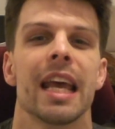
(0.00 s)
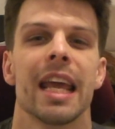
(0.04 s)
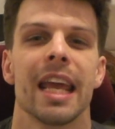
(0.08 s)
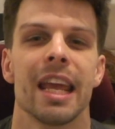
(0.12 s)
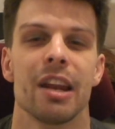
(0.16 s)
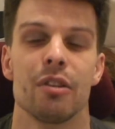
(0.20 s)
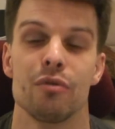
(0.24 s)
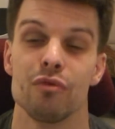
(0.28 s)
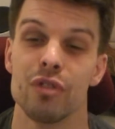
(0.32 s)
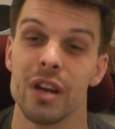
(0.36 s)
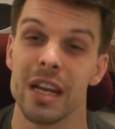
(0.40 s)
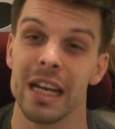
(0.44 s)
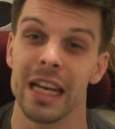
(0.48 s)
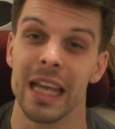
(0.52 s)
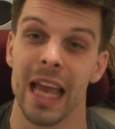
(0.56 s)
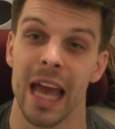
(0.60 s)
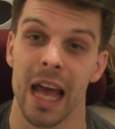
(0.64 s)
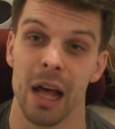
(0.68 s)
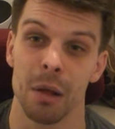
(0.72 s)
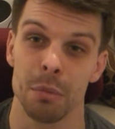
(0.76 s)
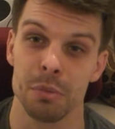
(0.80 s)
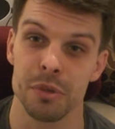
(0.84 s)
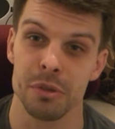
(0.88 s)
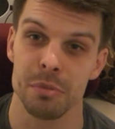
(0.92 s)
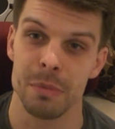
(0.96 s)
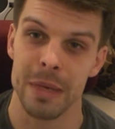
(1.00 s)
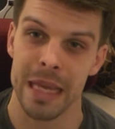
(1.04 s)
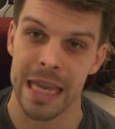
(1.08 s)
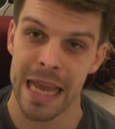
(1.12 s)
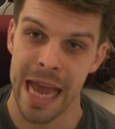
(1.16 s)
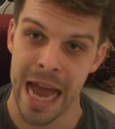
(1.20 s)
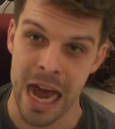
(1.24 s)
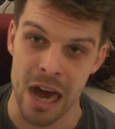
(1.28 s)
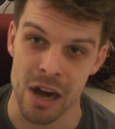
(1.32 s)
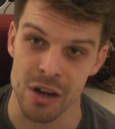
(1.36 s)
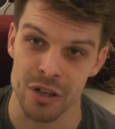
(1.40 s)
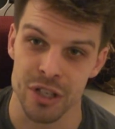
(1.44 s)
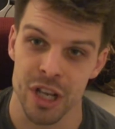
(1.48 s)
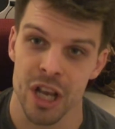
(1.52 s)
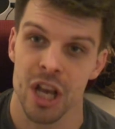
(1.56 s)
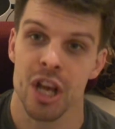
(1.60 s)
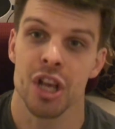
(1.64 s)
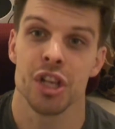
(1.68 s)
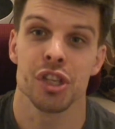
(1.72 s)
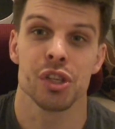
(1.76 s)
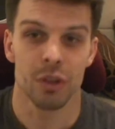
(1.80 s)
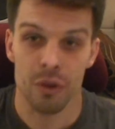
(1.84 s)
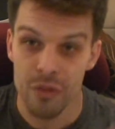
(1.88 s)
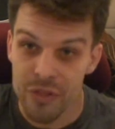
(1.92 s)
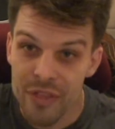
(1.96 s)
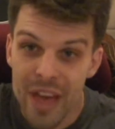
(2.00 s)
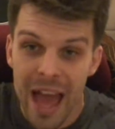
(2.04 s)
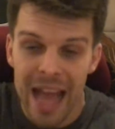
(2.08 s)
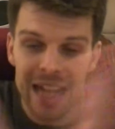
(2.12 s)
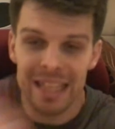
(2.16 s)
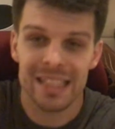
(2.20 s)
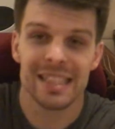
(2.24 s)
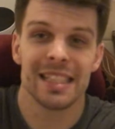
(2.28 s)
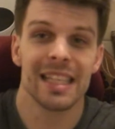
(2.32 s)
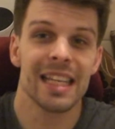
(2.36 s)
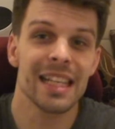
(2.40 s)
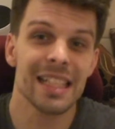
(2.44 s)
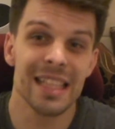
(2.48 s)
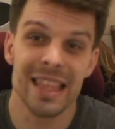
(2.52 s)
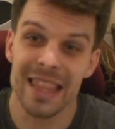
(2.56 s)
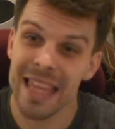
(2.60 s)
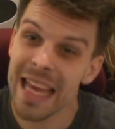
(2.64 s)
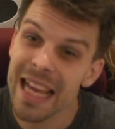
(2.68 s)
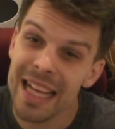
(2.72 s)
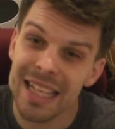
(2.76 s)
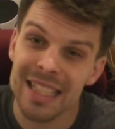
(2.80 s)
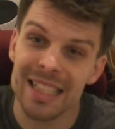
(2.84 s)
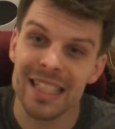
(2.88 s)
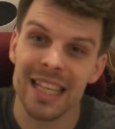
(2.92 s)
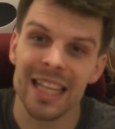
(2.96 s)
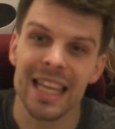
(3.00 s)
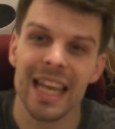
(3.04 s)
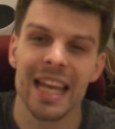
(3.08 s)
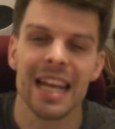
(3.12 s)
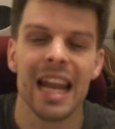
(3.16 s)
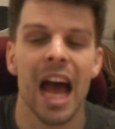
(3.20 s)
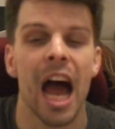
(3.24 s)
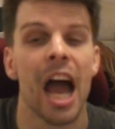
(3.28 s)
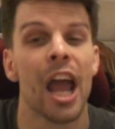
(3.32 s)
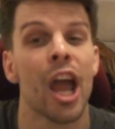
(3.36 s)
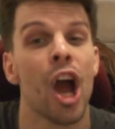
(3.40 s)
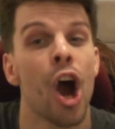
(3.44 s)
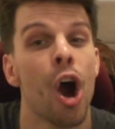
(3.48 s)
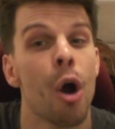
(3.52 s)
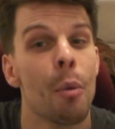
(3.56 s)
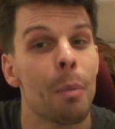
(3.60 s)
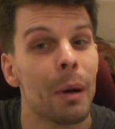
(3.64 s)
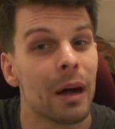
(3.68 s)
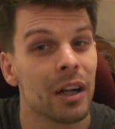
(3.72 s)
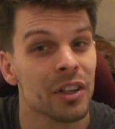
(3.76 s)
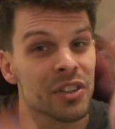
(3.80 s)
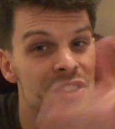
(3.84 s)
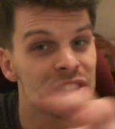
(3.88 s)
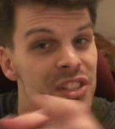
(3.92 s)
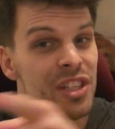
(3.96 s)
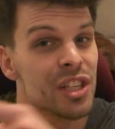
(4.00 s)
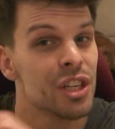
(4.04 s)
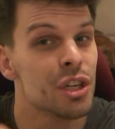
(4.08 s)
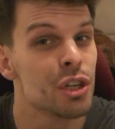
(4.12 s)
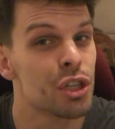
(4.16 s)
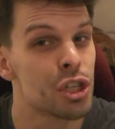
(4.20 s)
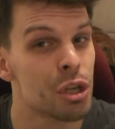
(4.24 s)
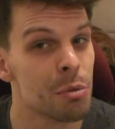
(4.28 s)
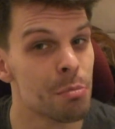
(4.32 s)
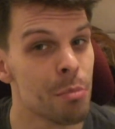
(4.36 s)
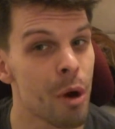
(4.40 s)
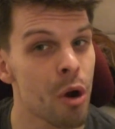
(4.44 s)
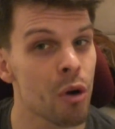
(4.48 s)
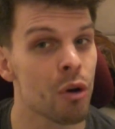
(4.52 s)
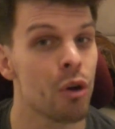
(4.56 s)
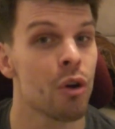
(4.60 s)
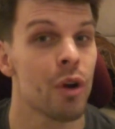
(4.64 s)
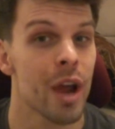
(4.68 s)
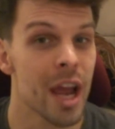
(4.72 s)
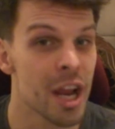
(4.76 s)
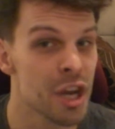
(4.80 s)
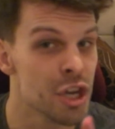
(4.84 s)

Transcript: It really helps me out. So that's it. Thanks again. I hope I'll see you tomorrow.